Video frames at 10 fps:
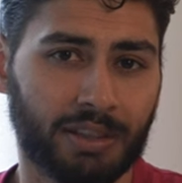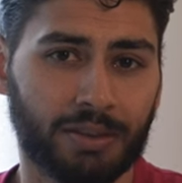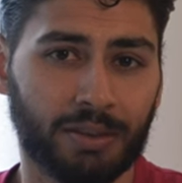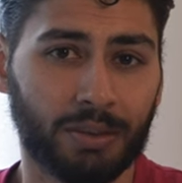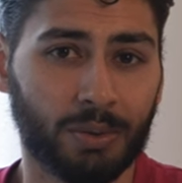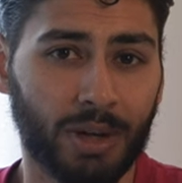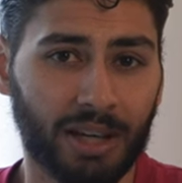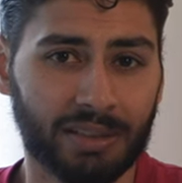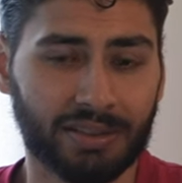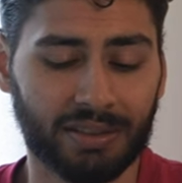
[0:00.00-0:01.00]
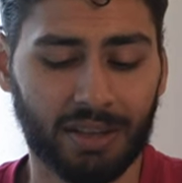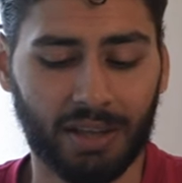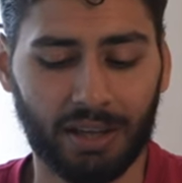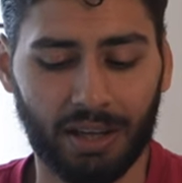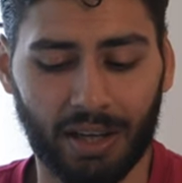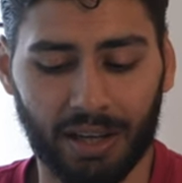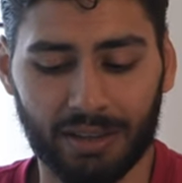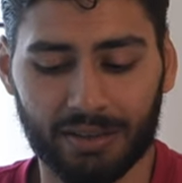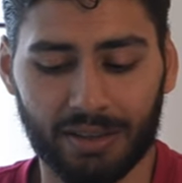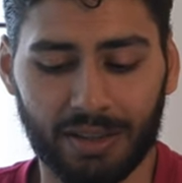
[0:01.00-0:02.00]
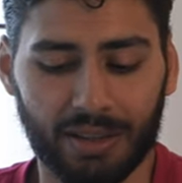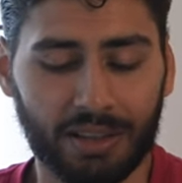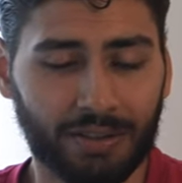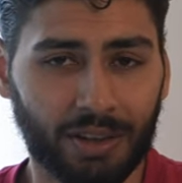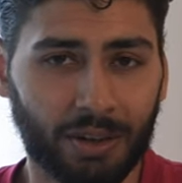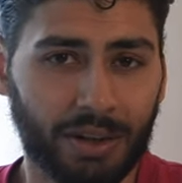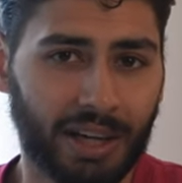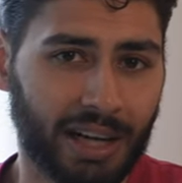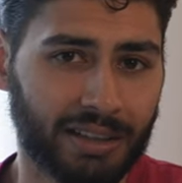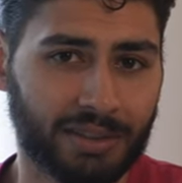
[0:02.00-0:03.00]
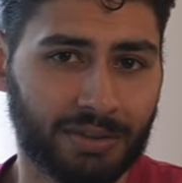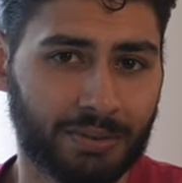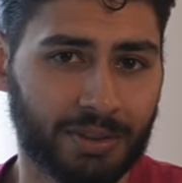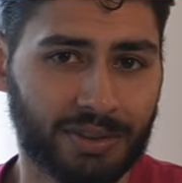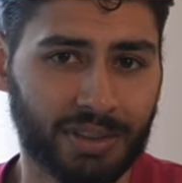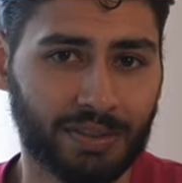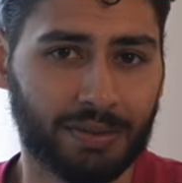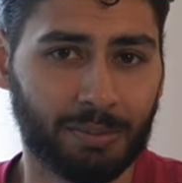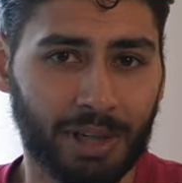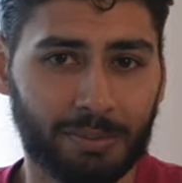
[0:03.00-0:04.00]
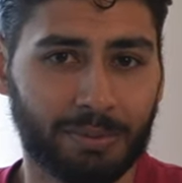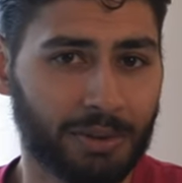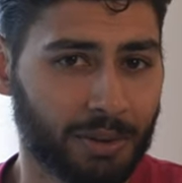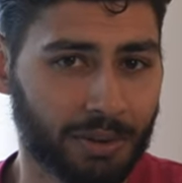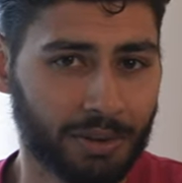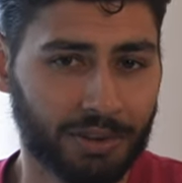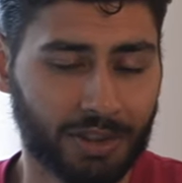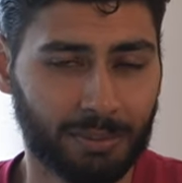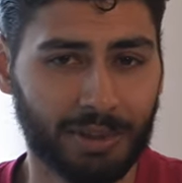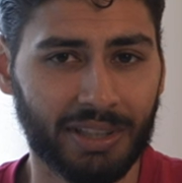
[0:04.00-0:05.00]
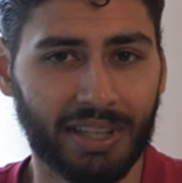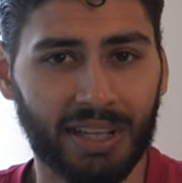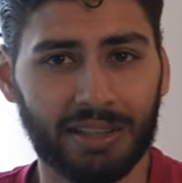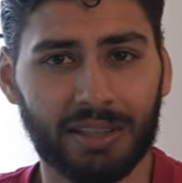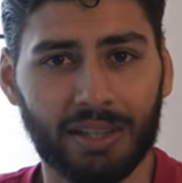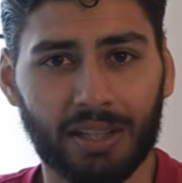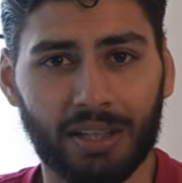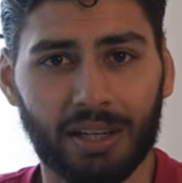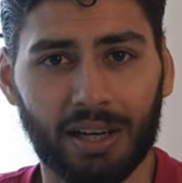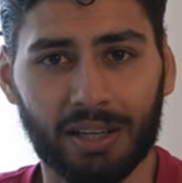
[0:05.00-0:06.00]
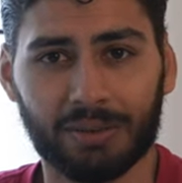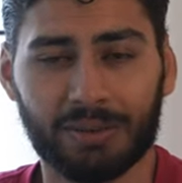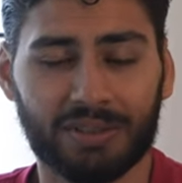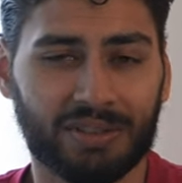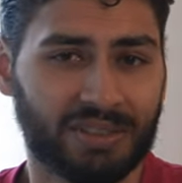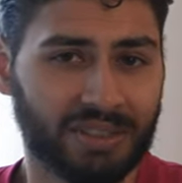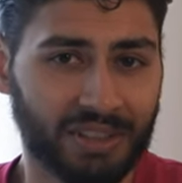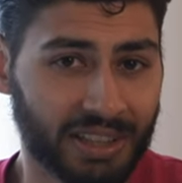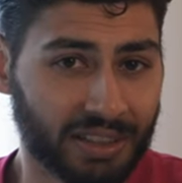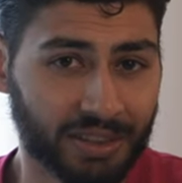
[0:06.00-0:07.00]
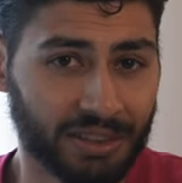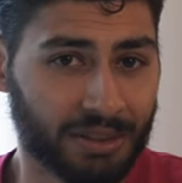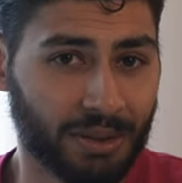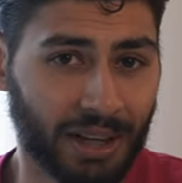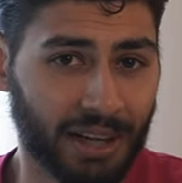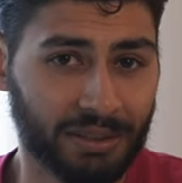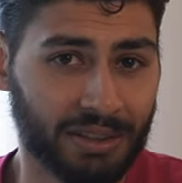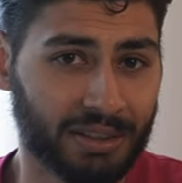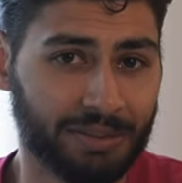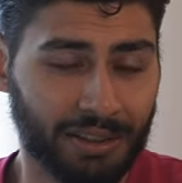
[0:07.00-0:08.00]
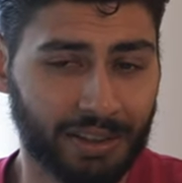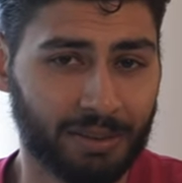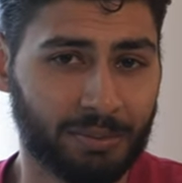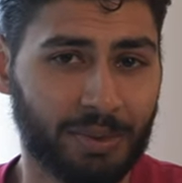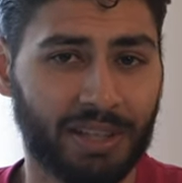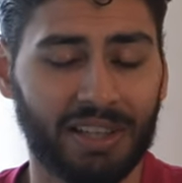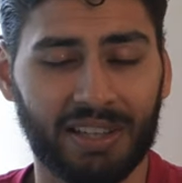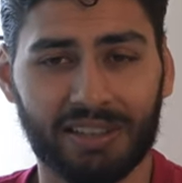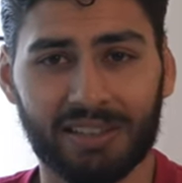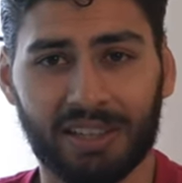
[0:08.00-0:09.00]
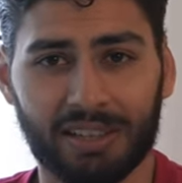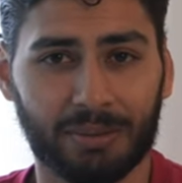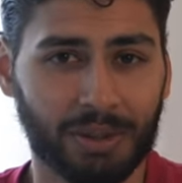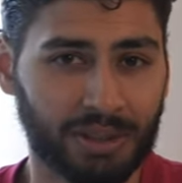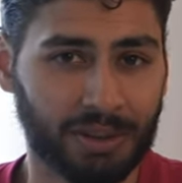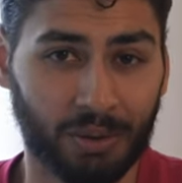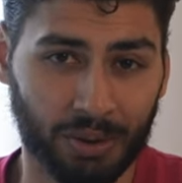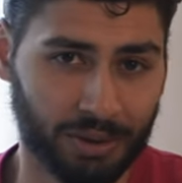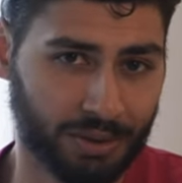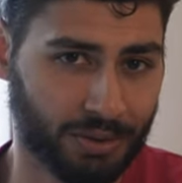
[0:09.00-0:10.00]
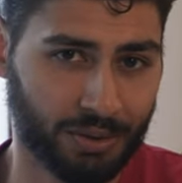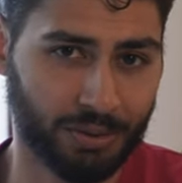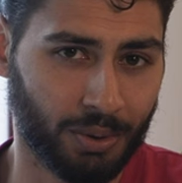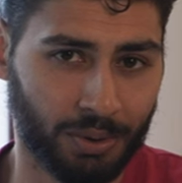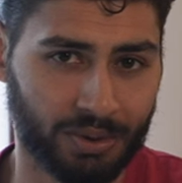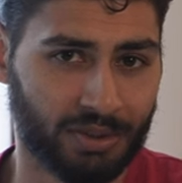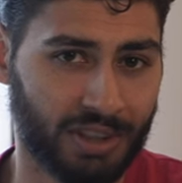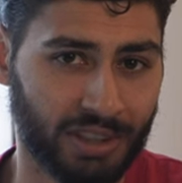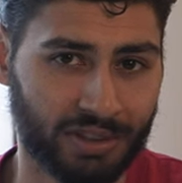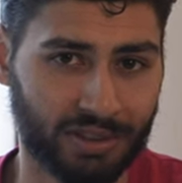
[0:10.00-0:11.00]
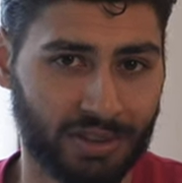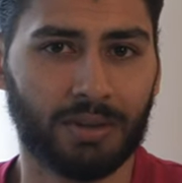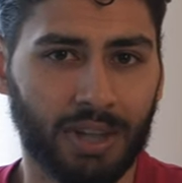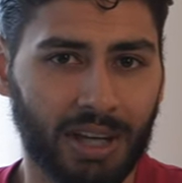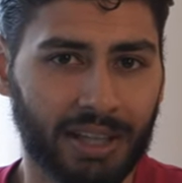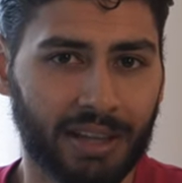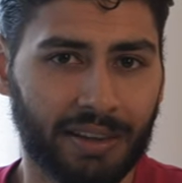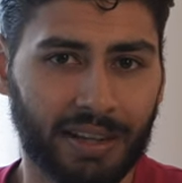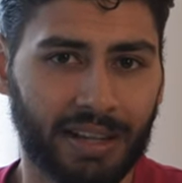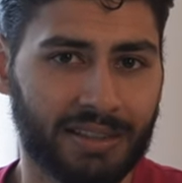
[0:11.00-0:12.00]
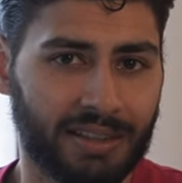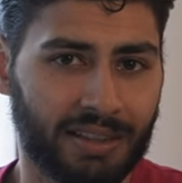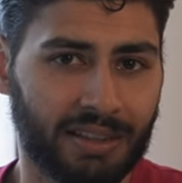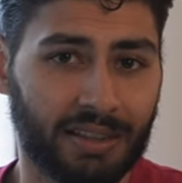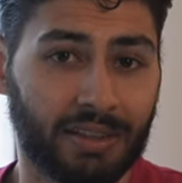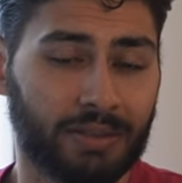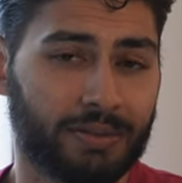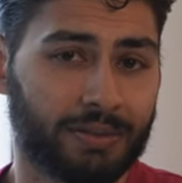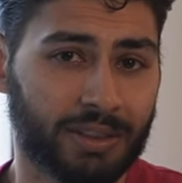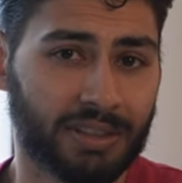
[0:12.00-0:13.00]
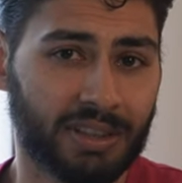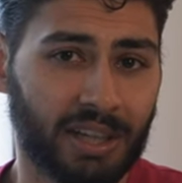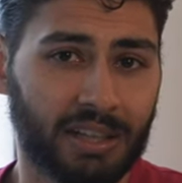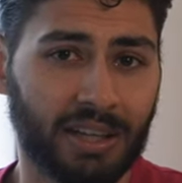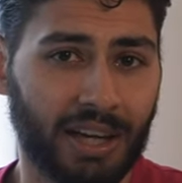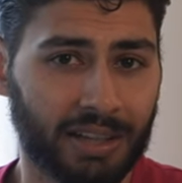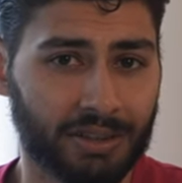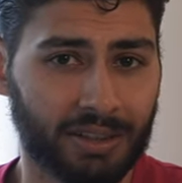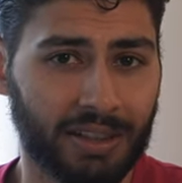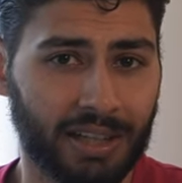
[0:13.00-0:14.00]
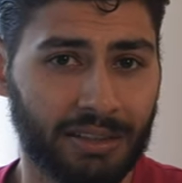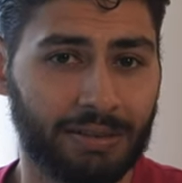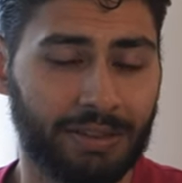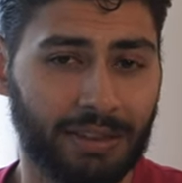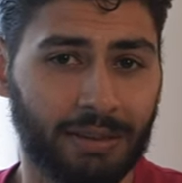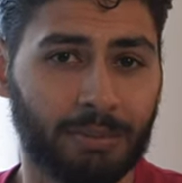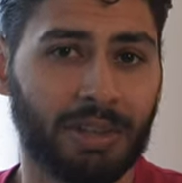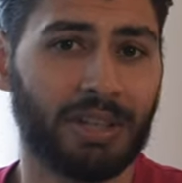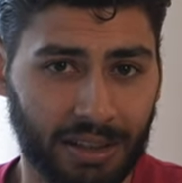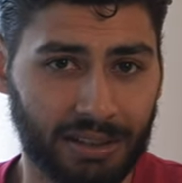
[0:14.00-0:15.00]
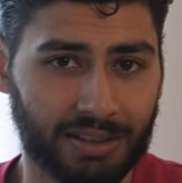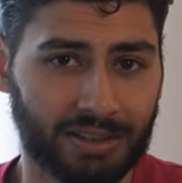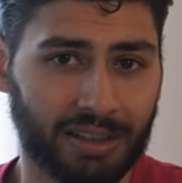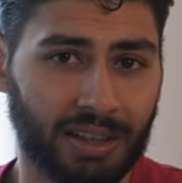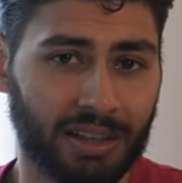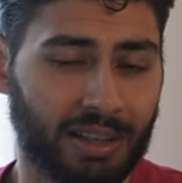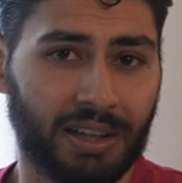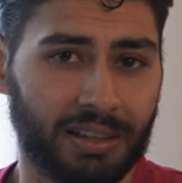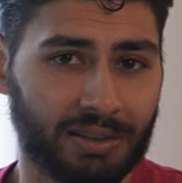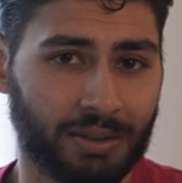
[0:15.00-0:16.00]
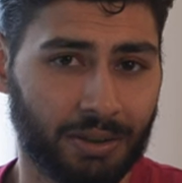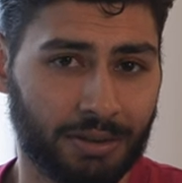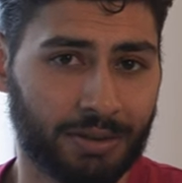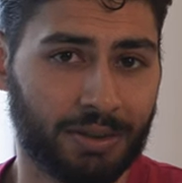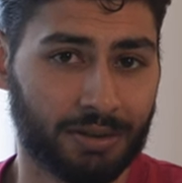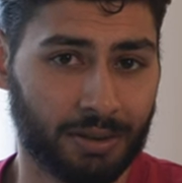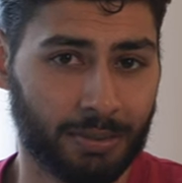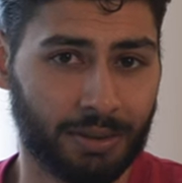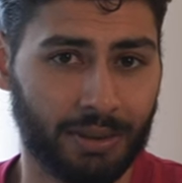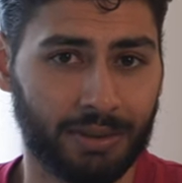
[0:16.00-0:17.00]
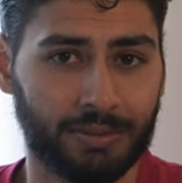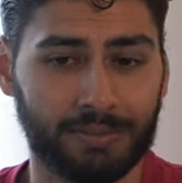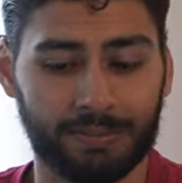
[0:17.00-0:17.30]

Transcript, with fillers: here in the US, and even though I hadn't received my pre-order shipment yet, I was still eager to try out this film and I quickly ordered two rolls each, relying on the idea that Freestyle actually had the film in stock as a larger distributor.